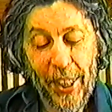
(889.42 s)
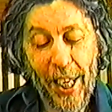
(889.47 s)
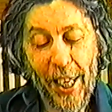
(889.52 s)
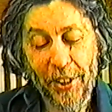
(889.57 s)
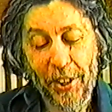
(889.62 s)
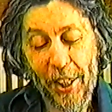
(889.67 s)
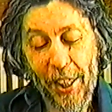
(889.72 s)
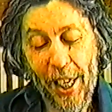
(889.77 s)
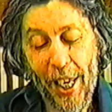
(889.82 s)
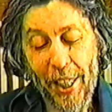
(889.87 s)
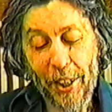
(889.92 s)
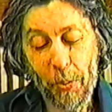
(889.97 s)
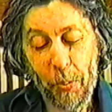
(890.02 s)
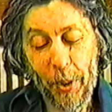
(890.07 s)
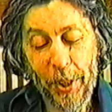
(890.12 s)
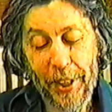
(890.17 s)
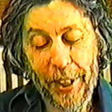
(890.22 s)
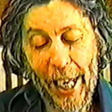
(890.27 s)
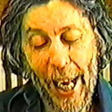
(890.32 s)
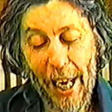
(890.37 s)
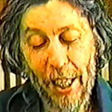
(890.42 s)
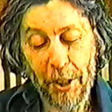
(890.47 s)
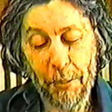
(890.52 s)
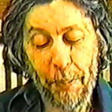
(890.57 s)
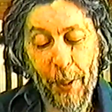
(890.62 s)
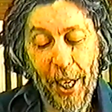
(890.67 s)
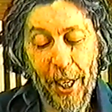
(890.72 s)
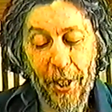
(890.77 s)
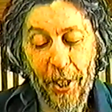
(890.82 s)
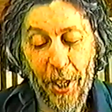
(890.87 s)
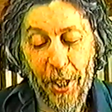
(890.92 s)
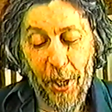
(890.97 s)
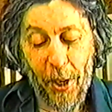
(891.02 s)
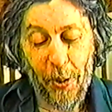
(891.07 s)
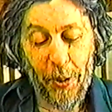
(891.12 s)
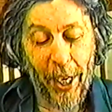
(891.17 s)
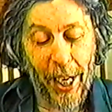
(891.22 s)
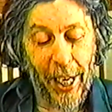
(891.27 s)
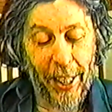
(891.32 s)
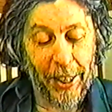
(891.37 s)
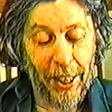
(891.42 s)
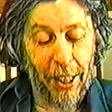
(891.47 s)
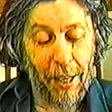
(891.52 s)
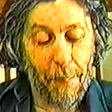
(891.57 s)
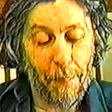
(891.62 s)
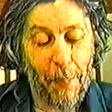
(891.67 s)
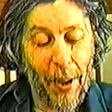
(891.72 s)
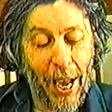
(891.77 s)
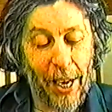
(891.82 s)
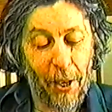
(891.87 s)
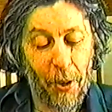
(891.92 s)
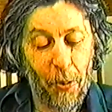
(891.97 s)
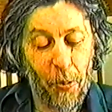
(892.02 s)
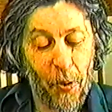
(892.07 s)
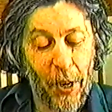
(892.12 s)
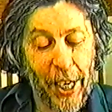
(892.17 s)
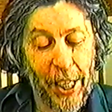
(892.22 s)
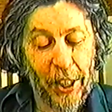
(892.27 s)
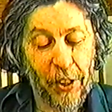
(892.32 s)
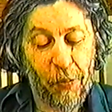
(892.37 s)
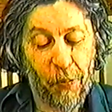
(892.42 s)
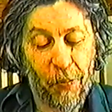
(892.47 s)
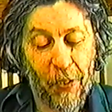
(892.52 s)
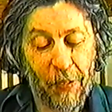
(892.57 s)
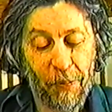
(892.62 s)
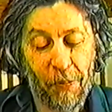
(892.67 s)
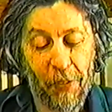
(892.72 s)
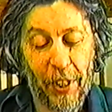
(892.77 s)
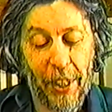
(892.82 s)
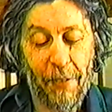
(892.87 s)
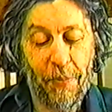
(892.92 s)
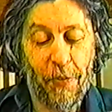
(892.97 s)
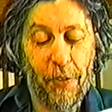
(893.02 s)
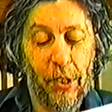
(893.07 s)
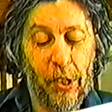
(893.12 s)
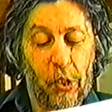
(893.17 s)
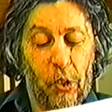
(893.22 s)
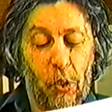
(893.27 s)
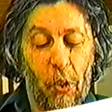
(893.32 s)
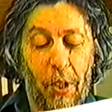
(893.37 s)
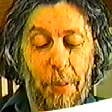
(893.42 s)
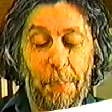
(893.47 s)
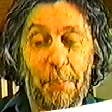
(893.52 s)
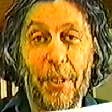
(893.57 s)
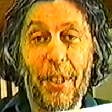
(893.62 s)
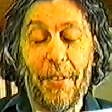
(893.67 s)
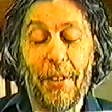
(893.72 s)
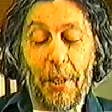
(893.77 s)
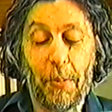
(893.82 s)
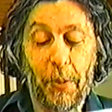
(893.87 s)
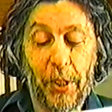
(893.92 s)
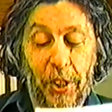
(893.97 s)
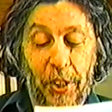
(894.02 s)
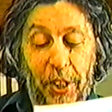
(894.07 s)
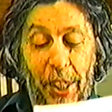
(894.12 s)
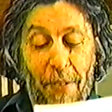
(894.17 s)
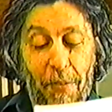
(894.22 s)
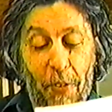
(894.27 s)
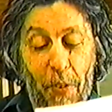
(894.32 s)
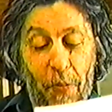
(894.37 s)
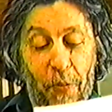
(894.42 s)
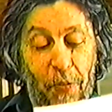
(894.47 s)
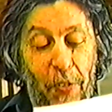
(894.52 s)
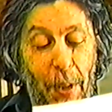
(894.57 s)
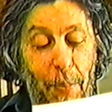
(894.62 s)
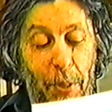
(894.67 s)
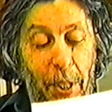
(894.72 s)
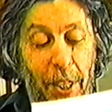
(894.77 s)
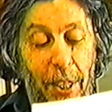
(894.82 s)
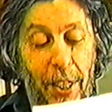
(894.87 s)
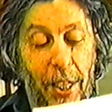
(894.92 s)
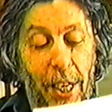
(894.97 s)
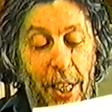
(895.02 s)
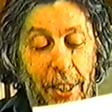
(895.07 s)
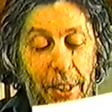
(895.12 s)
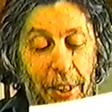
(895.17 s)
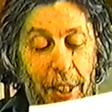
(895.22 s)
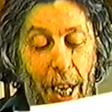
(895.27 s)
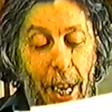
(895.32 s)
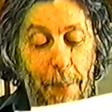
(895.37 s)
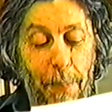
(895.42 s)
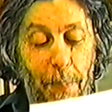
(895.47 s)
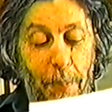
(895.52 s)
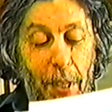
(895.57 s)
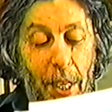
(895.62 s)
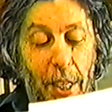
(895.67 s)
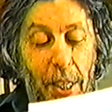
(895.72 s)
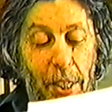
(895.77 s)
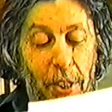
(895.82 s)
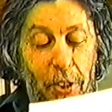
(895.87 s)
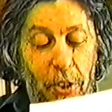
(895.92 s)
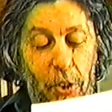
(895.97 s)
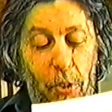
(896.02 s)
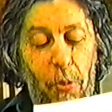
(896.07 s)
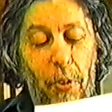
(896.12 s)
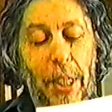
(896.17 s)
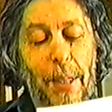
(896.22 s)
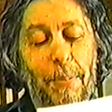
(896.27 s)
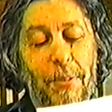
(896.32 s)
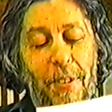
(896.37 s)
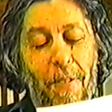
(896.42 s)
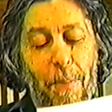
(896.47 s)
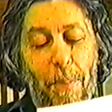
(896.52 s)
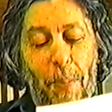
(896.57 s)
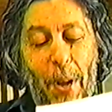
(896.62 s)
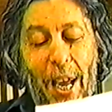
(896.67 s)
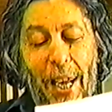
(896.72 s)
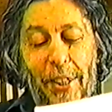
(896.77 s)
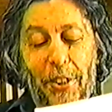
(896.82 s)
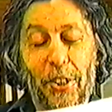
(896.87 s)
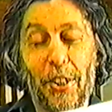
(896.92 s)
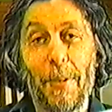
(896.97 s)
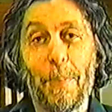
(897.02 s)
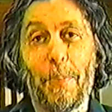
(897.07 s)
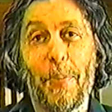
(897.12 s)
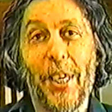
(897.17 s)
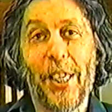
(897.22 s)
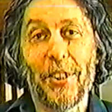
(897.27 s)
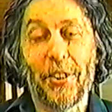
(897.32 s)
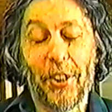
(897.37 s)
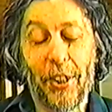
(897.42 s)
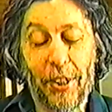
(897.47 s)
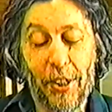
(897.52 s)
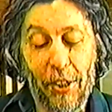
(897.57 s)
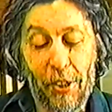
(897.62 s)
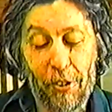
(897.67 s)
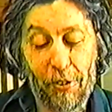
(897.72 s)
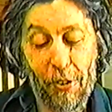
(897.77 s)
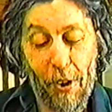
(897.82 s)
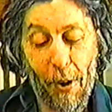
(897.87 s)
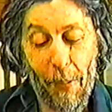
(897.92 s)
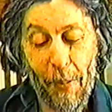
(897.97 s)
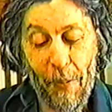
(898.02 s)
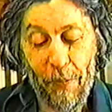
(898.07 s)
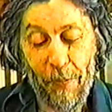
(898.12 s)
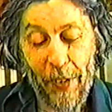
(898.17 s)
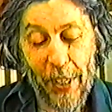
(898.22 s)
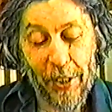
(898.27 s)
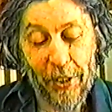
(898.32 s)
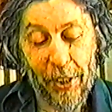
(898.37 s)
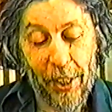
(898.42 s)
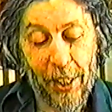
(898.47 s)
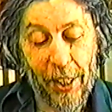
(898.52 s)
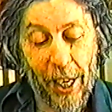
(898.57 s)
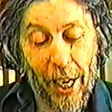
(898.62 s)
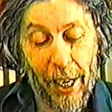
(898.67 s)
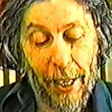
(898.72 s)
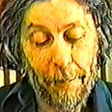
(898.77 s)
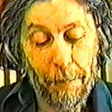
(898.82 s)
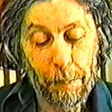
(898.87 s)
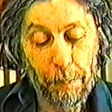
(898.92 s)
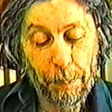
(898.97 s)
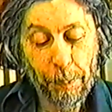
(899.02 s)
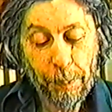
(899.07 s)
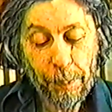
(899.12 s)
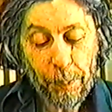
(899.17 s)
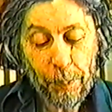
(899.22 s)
The exit lights were doused by an unknown hand, and the battle raged fitfully for a short period with several feminine-type screams of passion piercing the strobe-infested night.